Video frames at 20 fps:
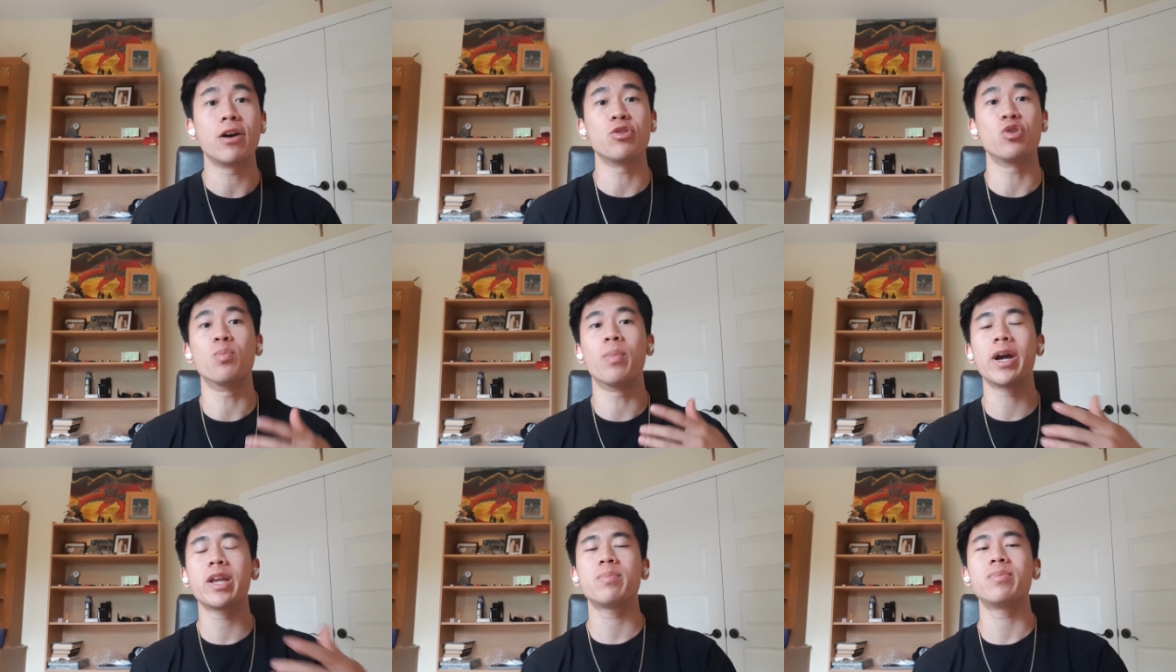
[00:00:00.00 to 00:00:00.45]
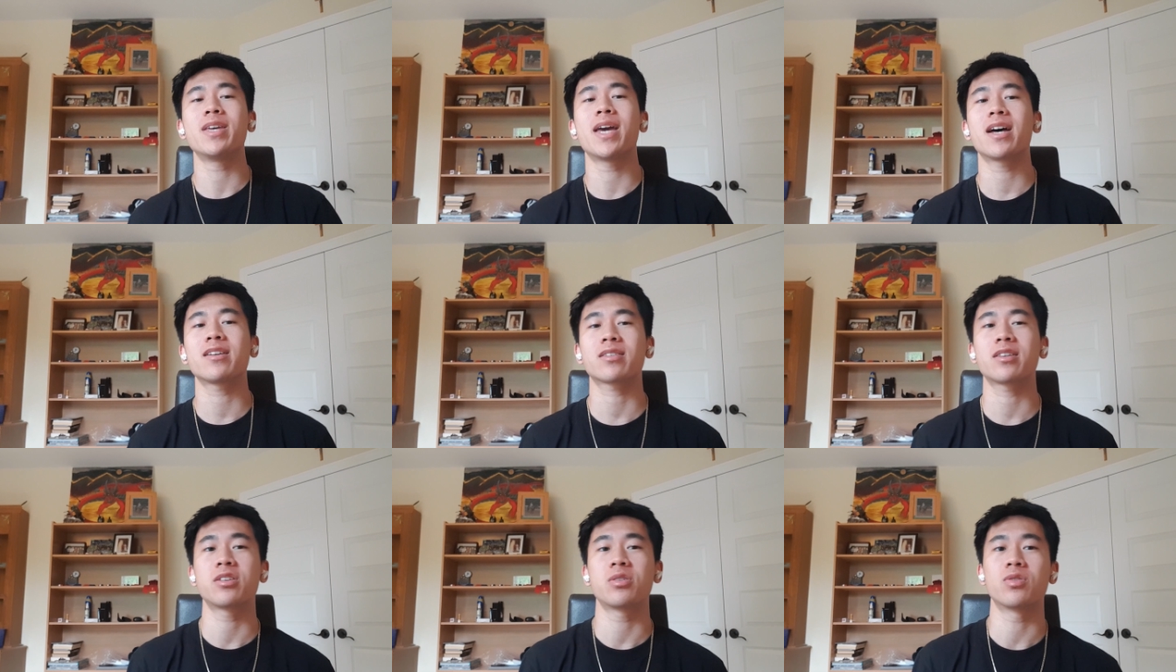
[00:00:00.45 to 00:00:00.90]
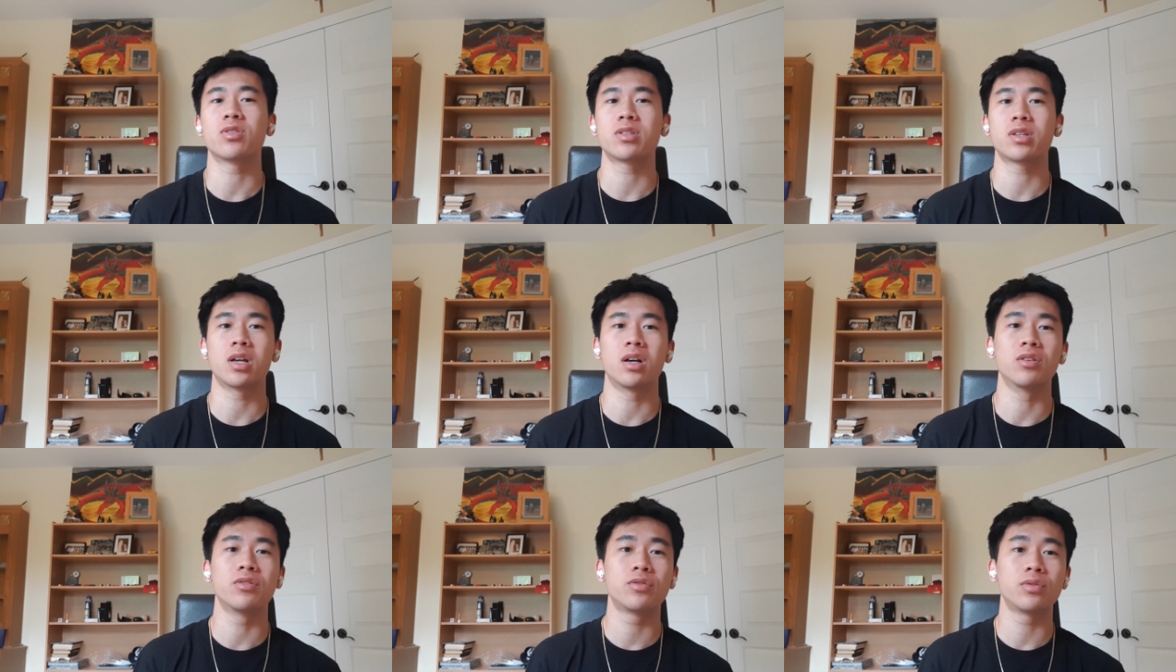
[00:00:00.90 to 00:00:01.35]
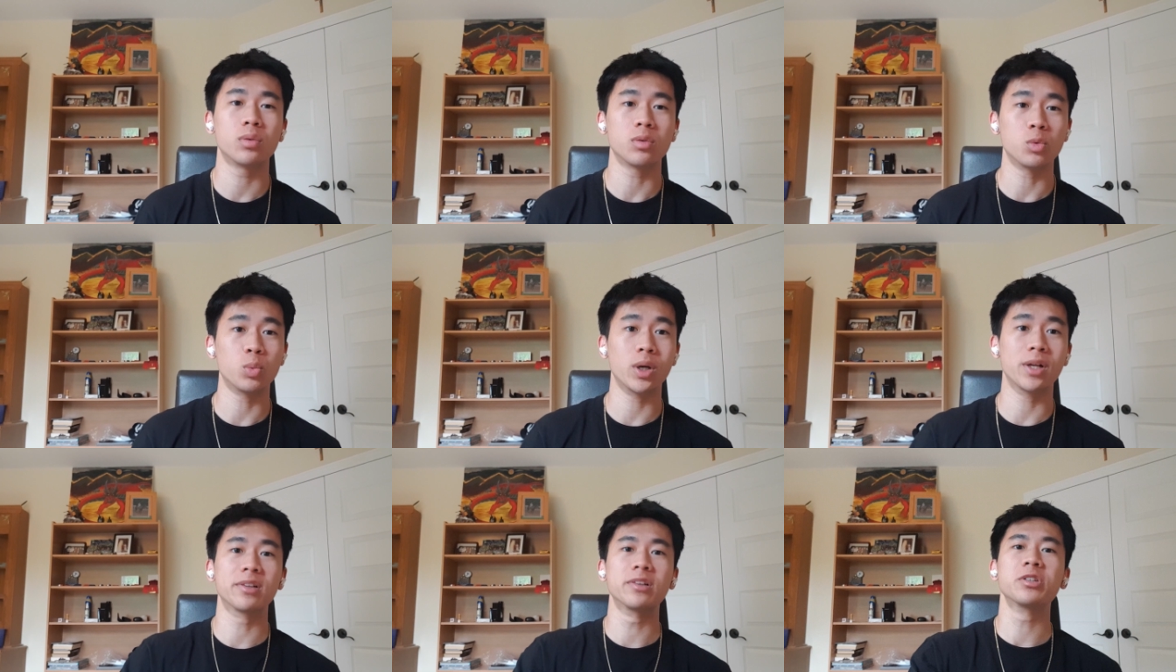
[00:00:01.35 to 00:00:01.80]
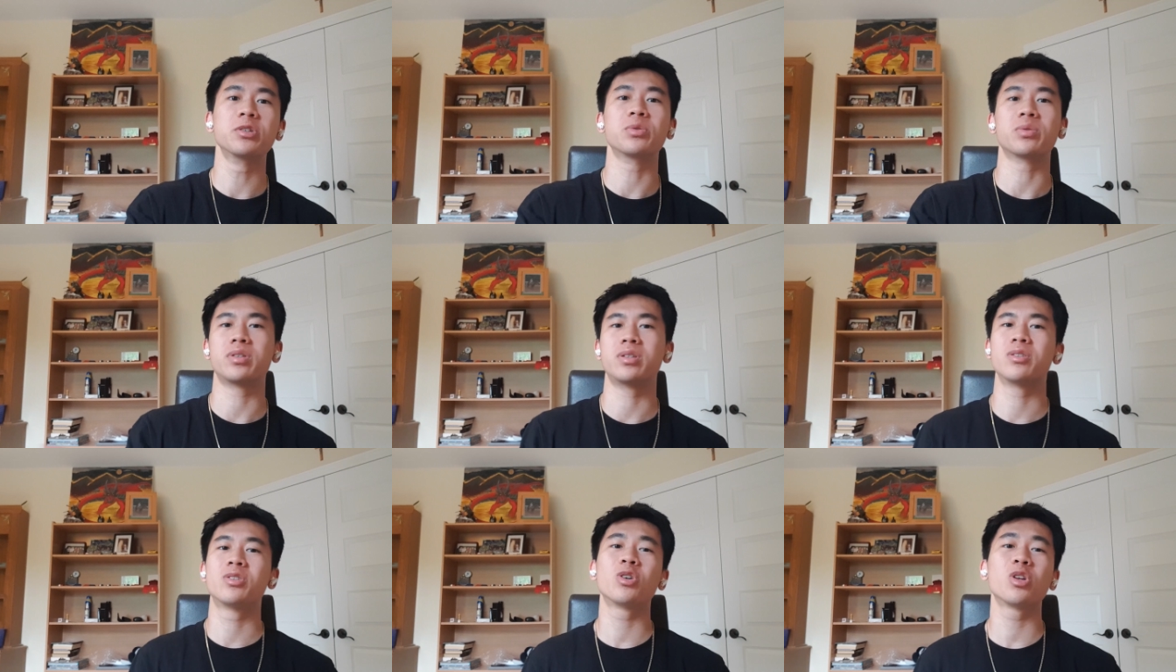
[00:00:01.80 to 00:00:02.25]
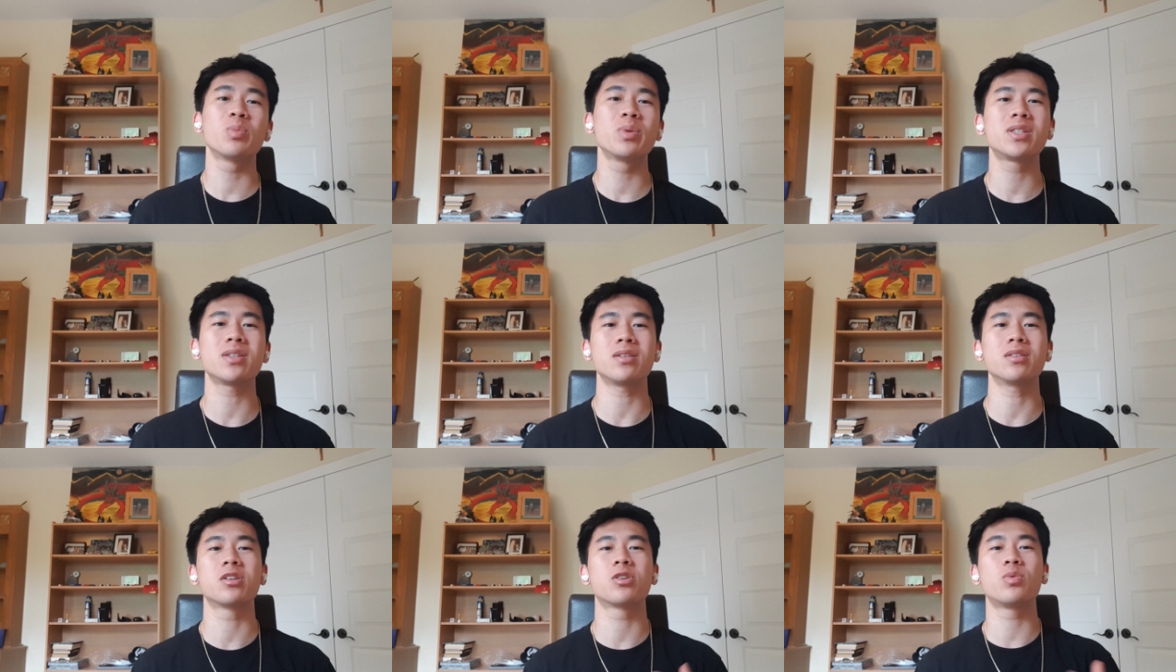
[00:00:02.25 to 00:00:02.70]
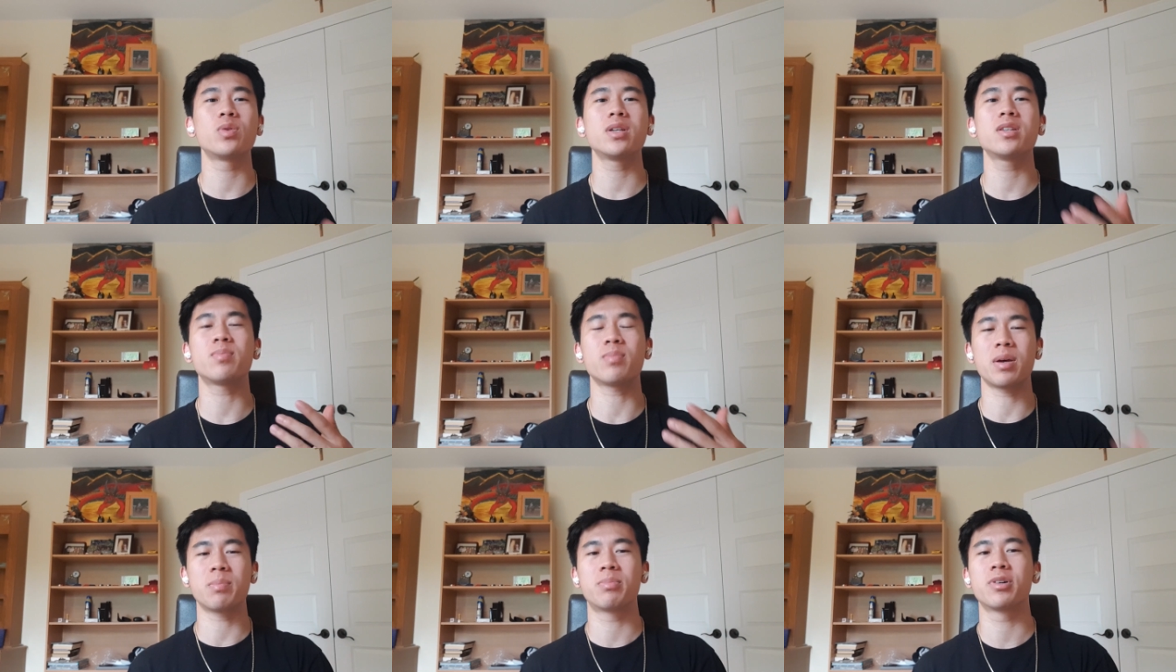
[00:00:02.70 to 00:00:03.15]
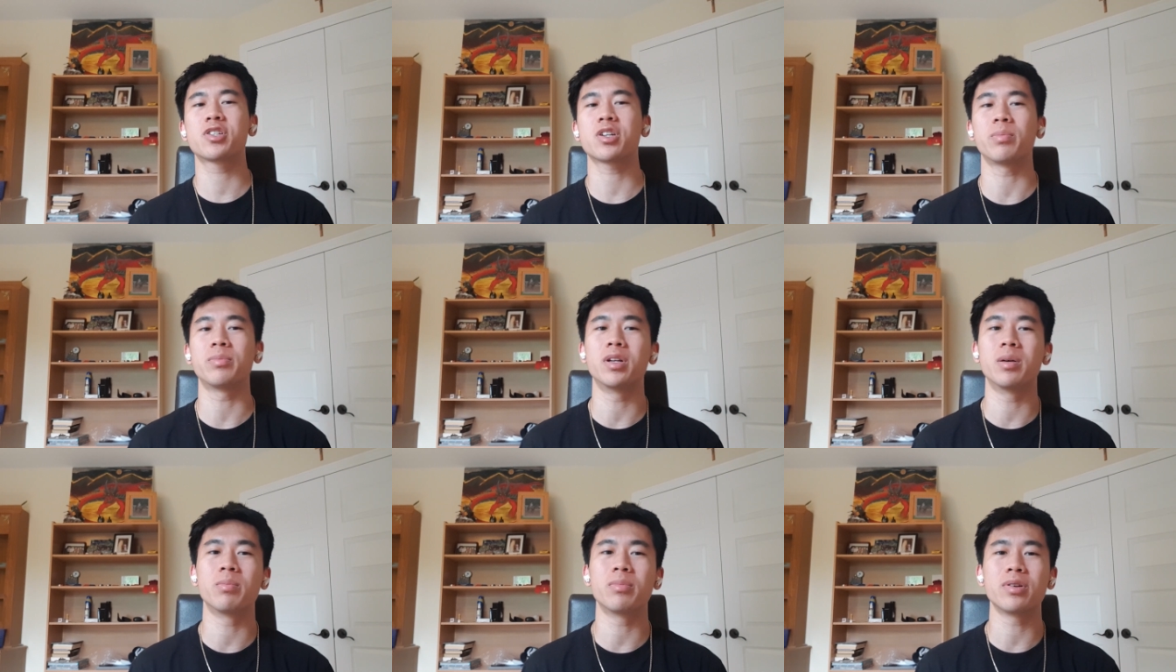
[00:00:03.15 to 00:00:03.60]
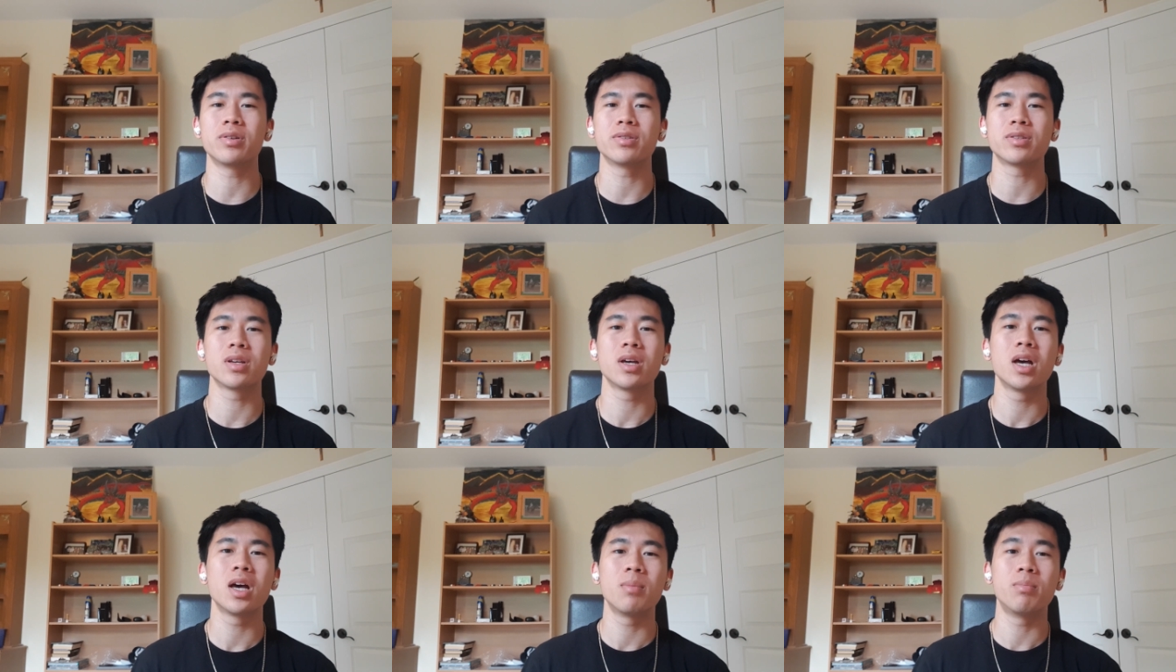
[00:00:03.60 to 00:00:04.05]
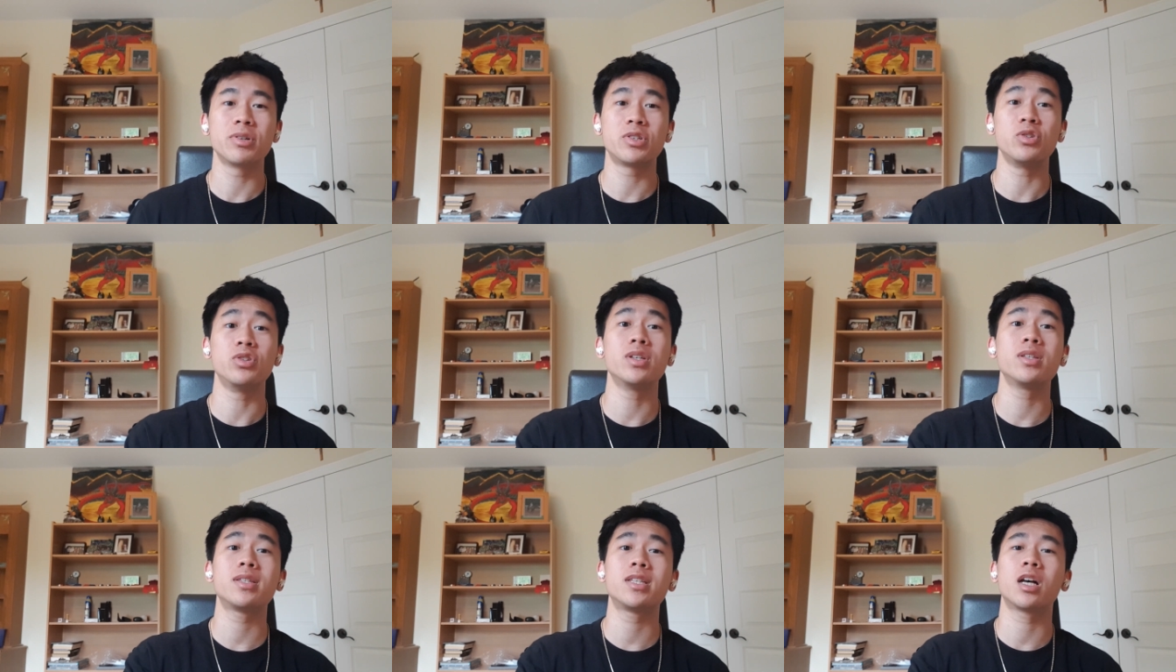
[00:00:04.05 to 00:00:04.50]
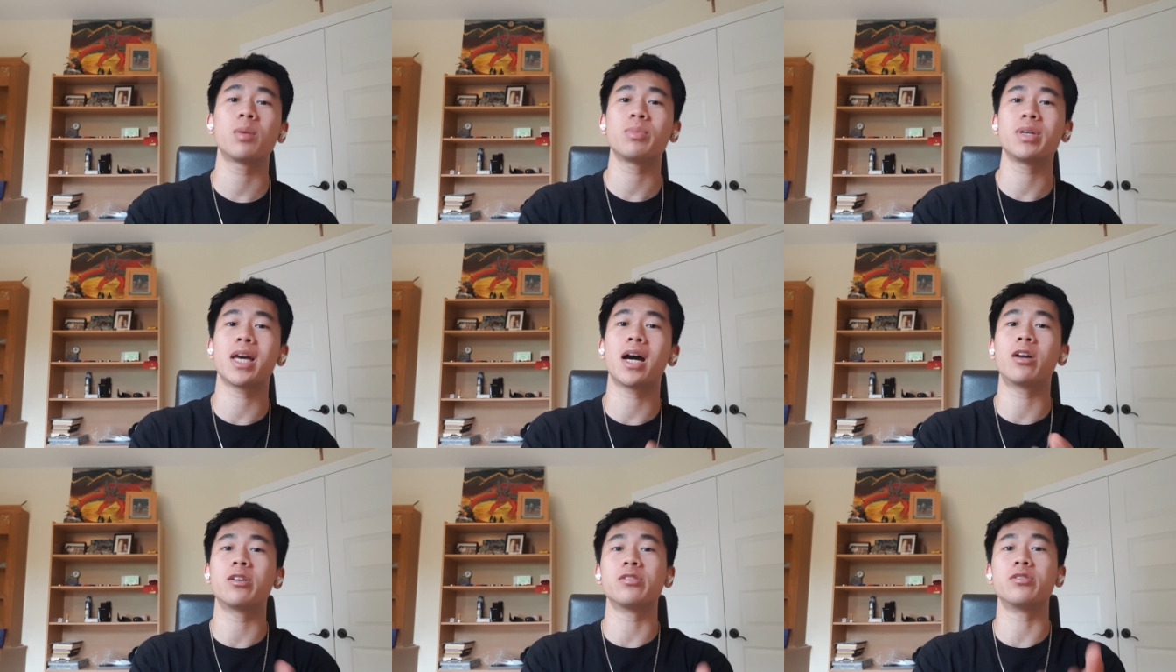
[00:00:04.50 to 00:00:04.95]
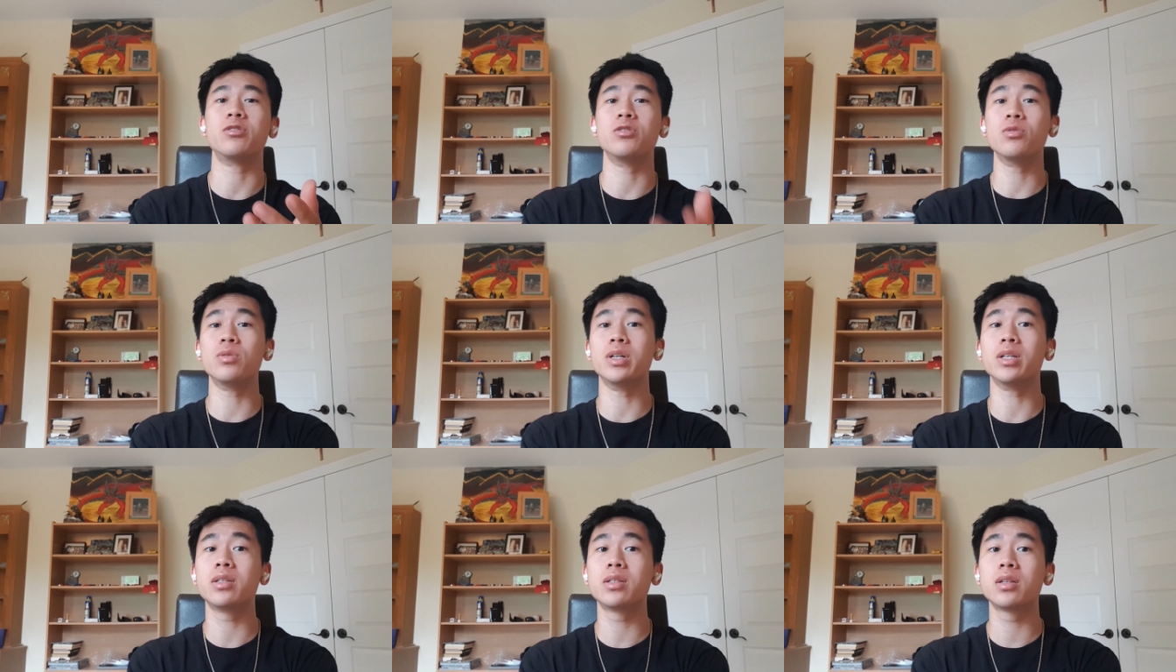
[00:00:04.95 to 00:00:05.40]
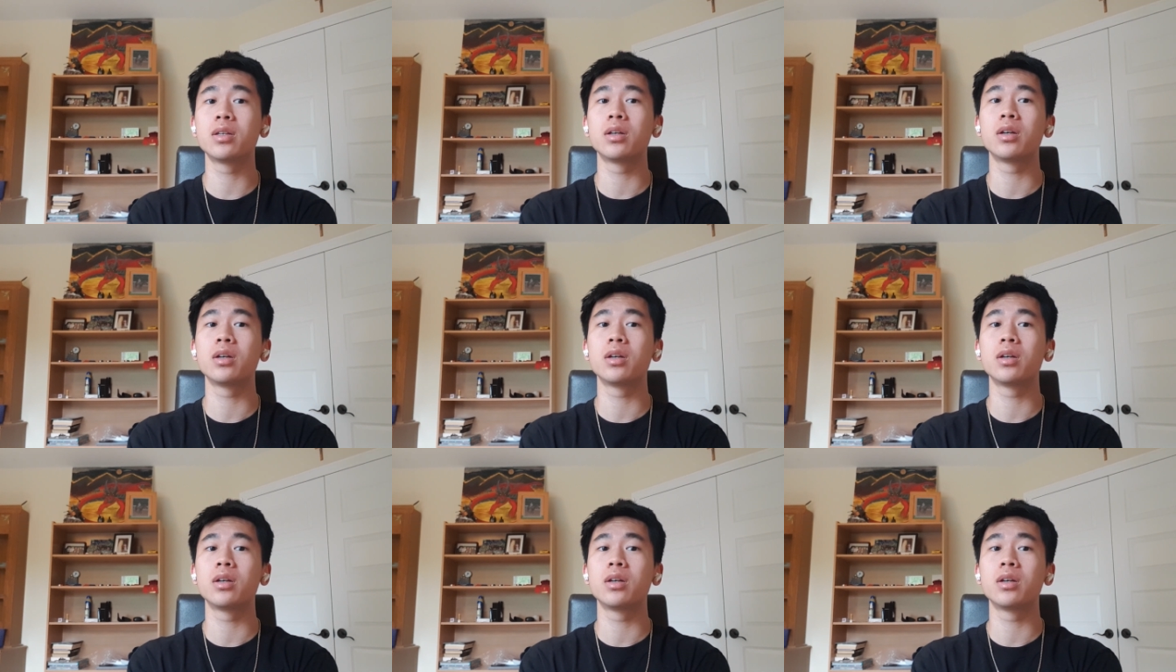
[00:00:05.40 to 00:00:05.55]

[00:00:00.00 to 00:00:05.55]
you might be asking yourself, well Luke, you told me to increase my push-up numbers, but you didn't tell me how to do it.